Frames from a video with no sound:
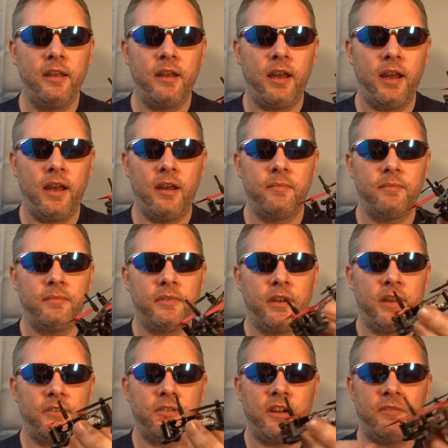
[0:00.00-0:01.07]
You
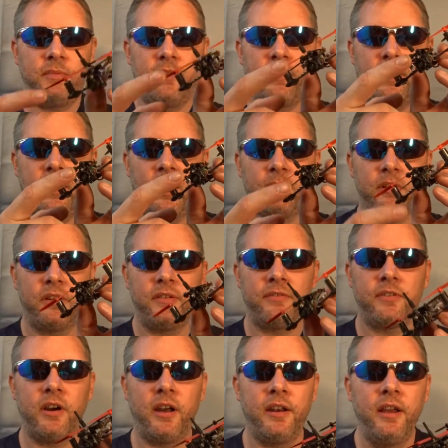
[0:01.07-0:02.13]
got your FPV camera on the
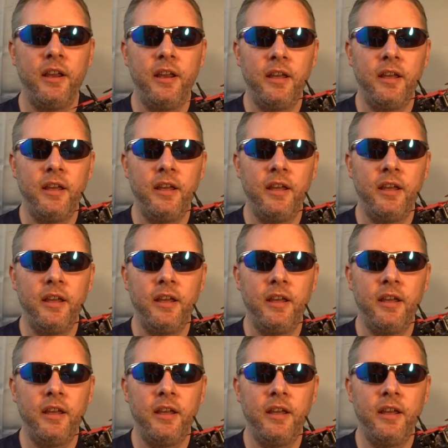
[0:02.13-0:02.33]
front.